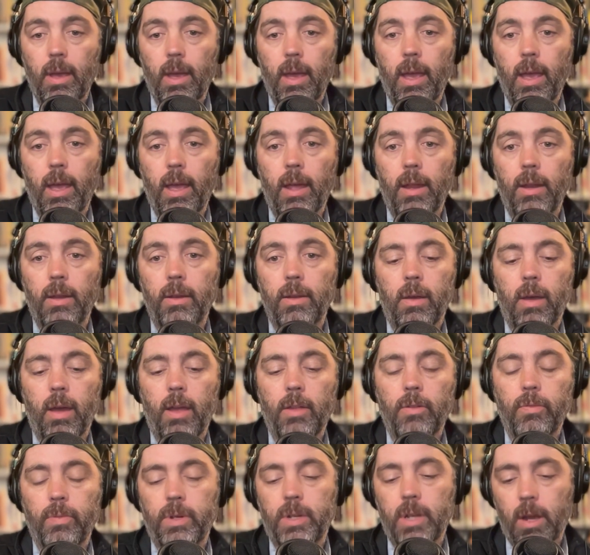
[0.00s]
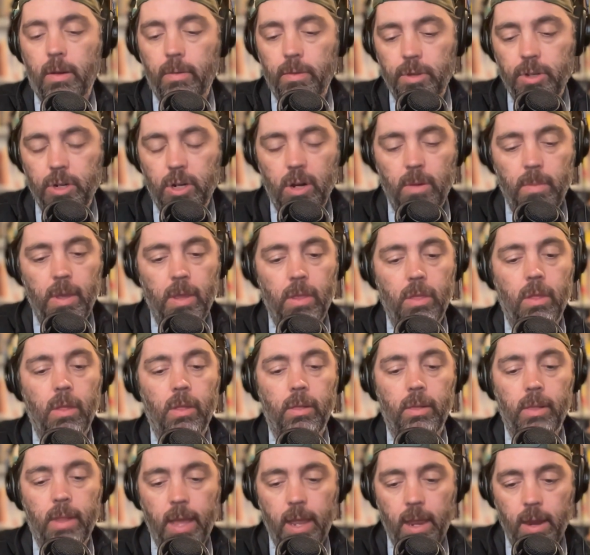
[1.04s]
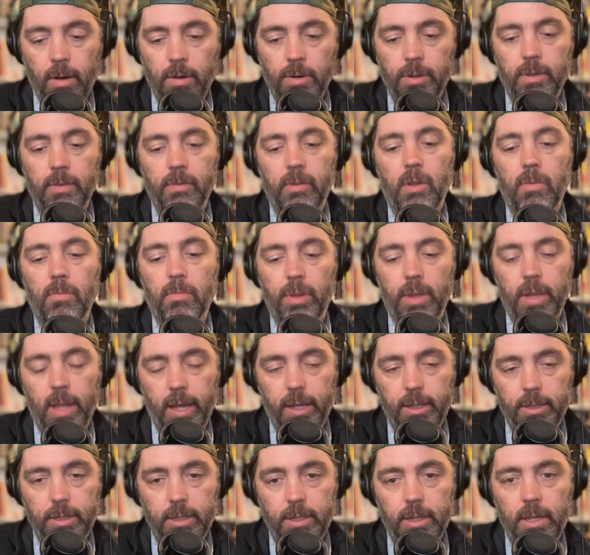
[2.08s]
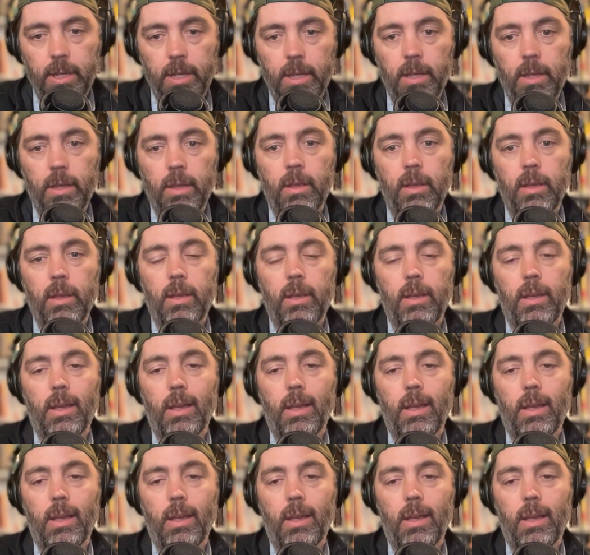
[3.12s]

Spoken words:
And as we talk with Geremy, the layers of complexity